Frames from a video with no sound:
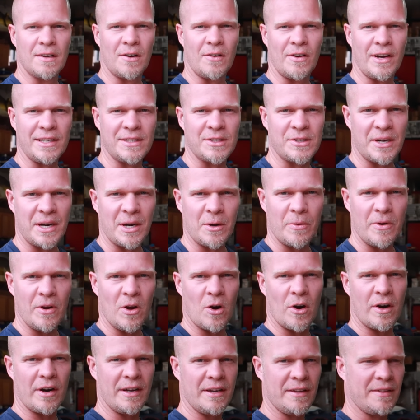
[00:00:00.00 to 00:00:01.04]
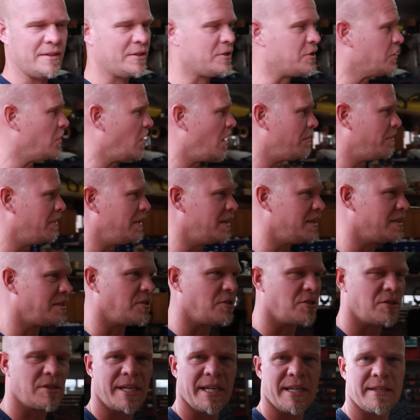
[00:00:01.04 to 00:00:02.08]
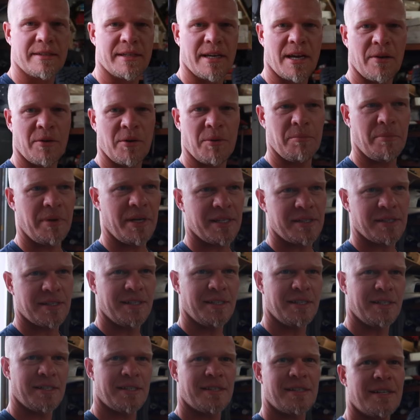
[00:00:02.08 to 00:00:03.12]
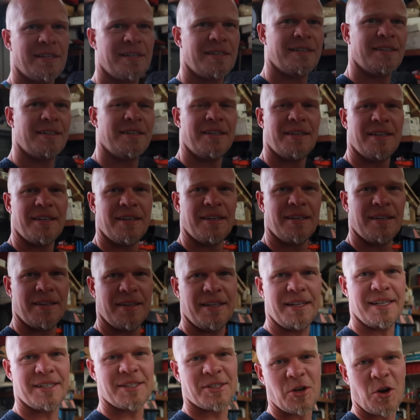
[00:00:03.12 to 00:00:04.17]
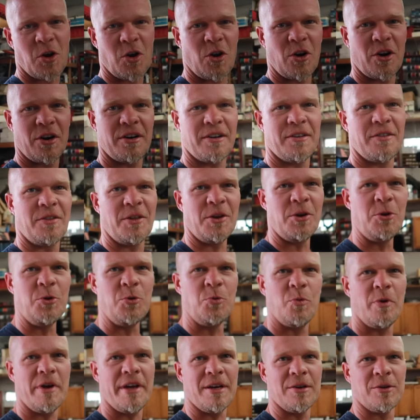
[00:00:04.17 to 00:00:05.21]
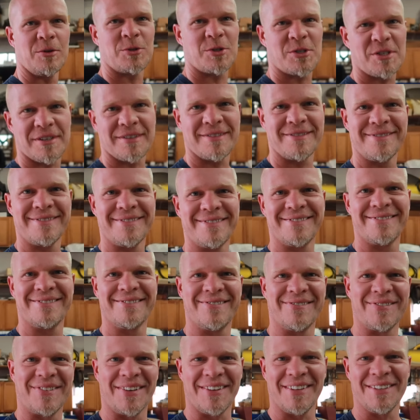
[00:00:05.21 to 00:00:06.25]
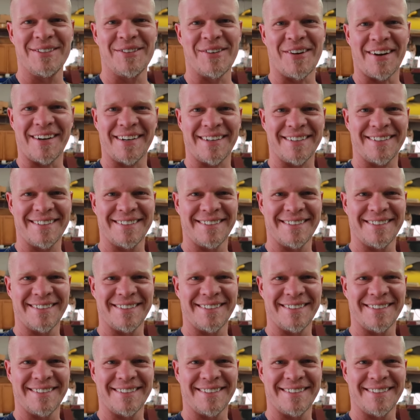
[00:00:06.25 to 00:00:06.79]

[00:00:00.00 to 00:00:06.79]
All right, so here we are in the shop, and let's just get down to business. These are the new wheels for the truck.